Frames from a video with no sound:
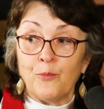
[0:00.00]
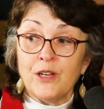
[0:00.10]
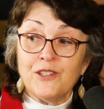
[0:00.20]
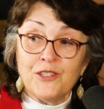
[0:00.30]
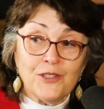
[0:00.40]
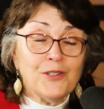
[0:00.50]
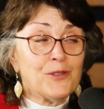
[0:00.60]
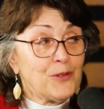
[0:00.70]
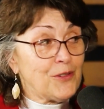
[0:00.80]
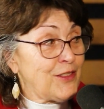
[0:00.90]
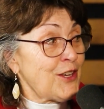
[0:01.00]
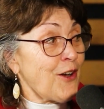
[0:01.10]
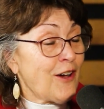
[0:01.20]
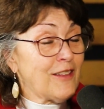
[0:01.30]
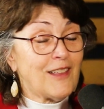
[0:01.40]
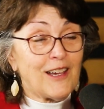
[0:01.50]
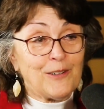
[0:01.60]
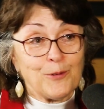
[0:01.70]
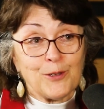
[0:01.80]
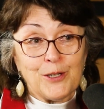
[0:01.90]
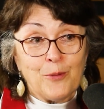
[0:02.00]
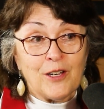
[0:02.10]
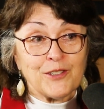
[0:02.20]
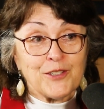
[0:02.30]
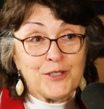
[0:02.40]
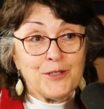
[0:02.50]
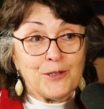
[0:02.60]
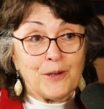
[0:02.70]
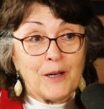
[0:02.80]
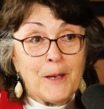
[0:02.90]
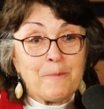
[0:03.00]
and we do the online really well too.